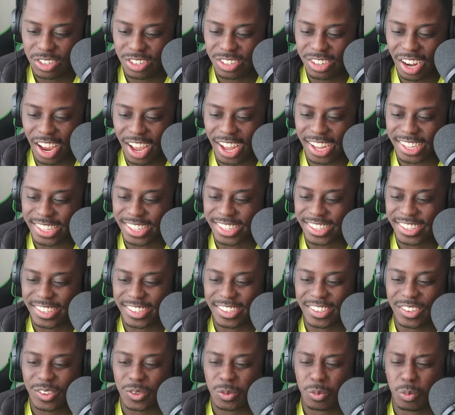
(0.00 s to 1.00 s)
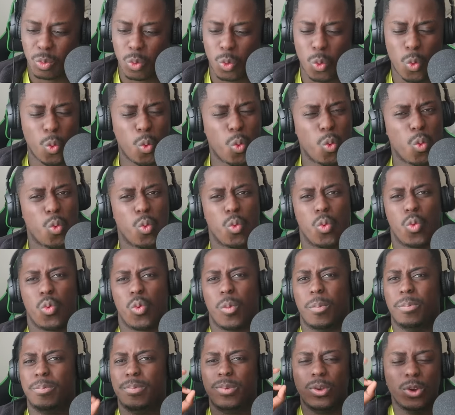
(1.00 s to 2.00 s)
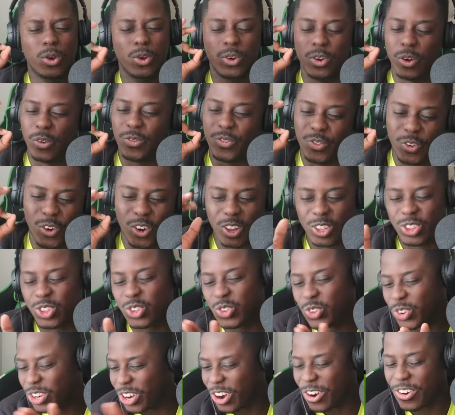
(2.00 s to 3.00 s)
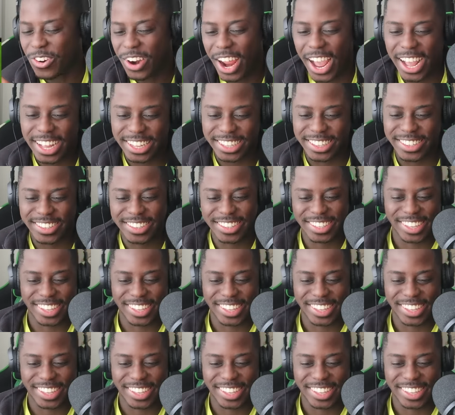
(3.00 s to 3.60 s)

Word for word: Shots. Ooh, beautiful to the right.